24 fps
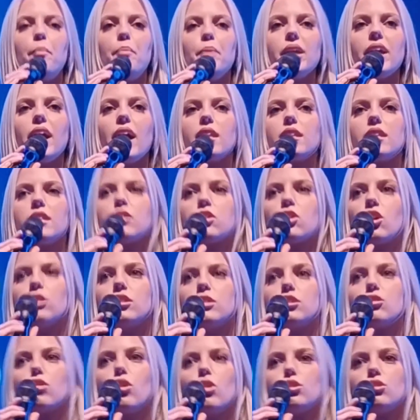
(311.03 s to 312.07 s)
But yeah, this song
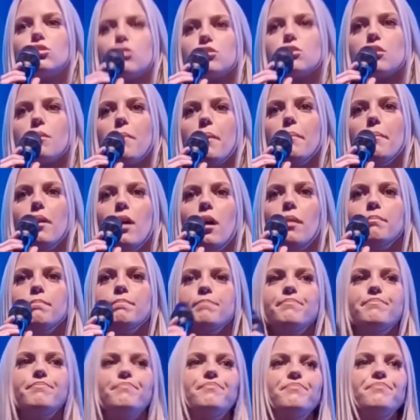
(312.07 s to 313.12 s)
is called Don't Tell My Mom.
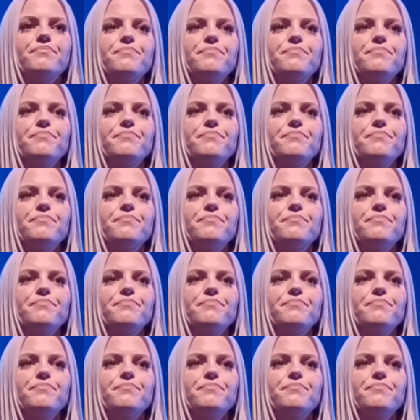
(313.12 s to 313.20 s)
